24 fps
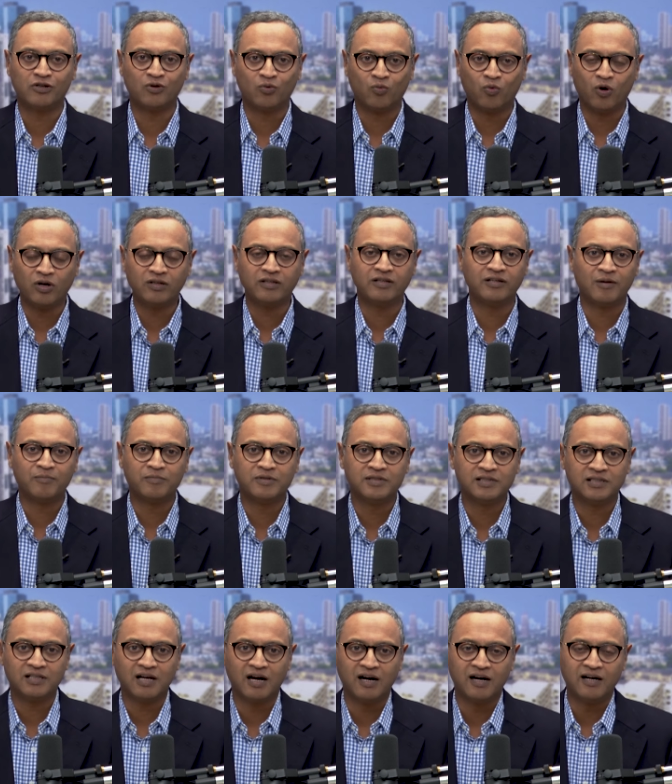Though what the
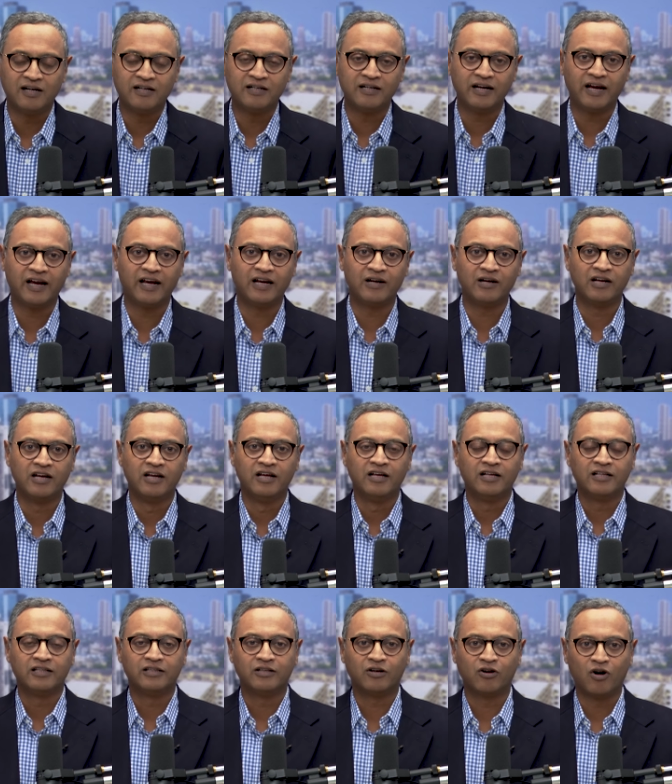numbers are and
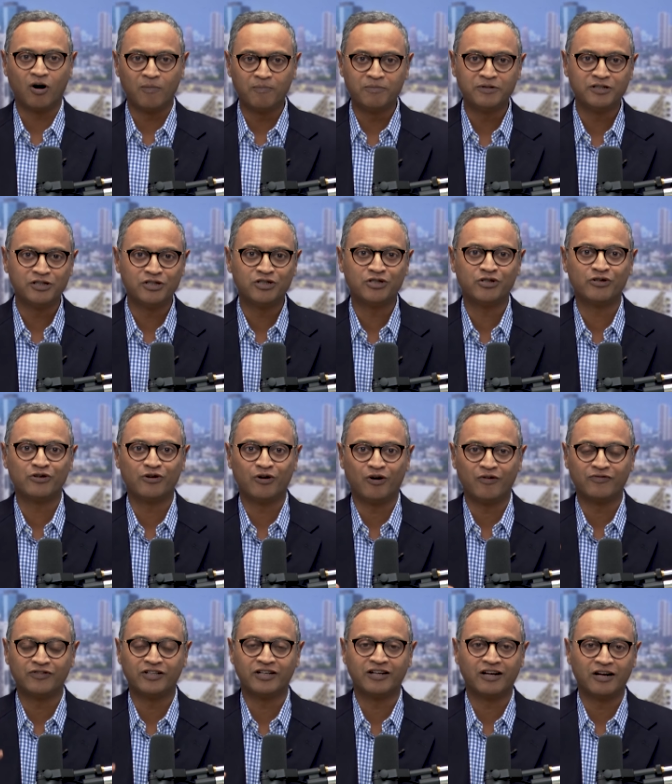the composition
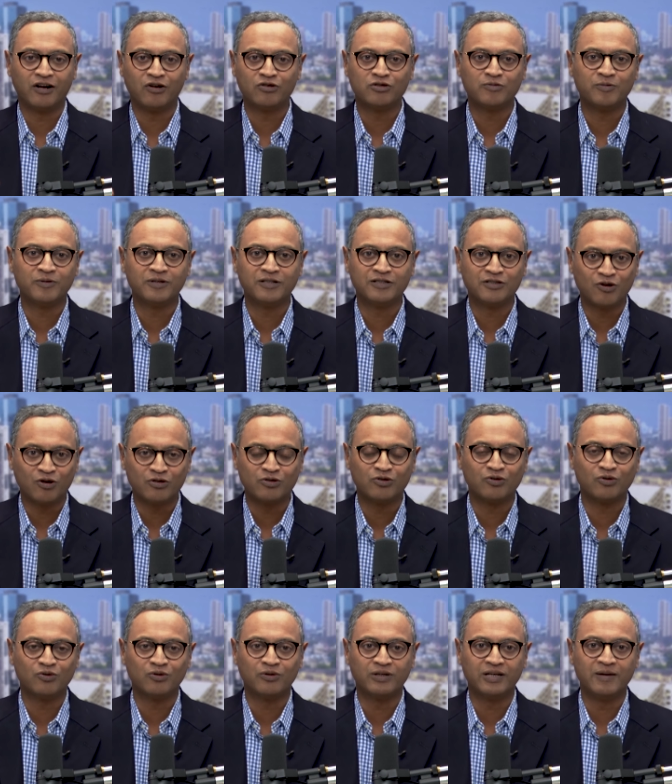of that announcement is not
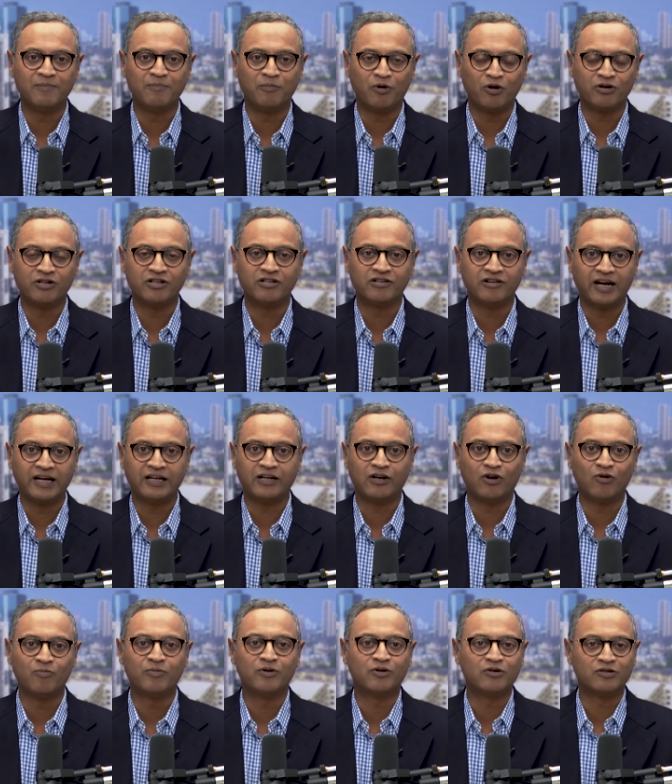so important right
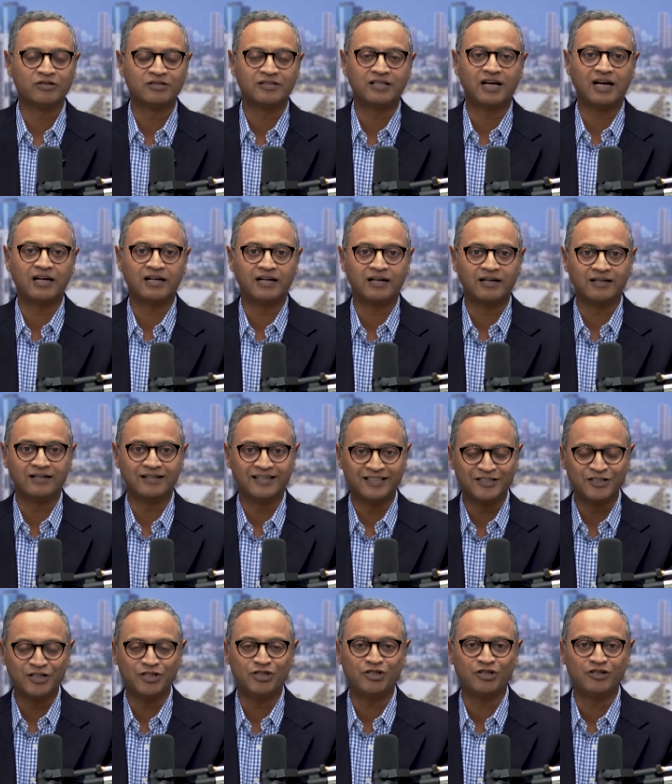now, because that
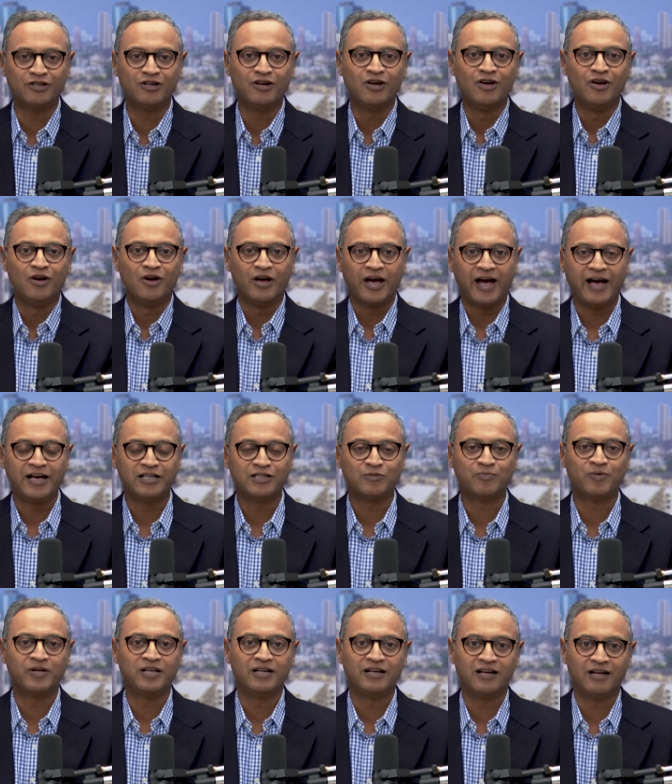decision has
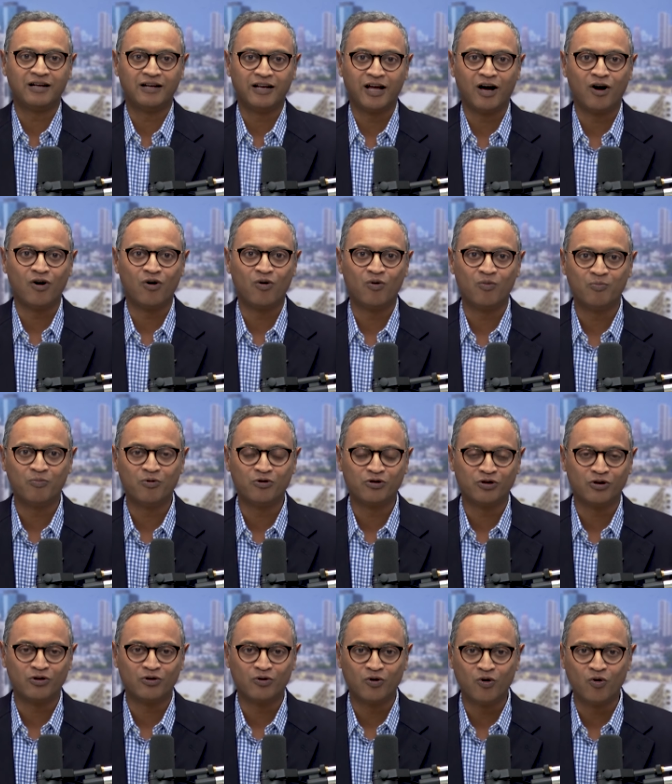been now
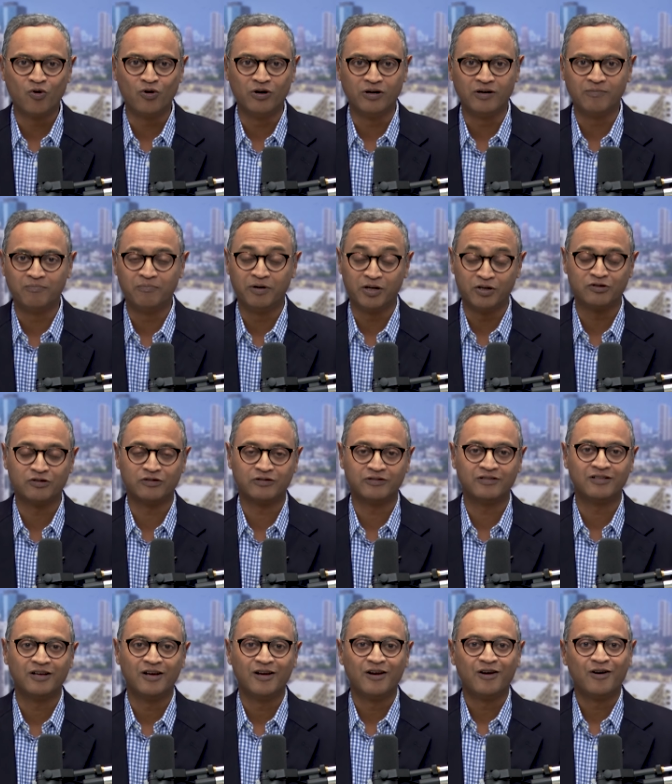put on hold because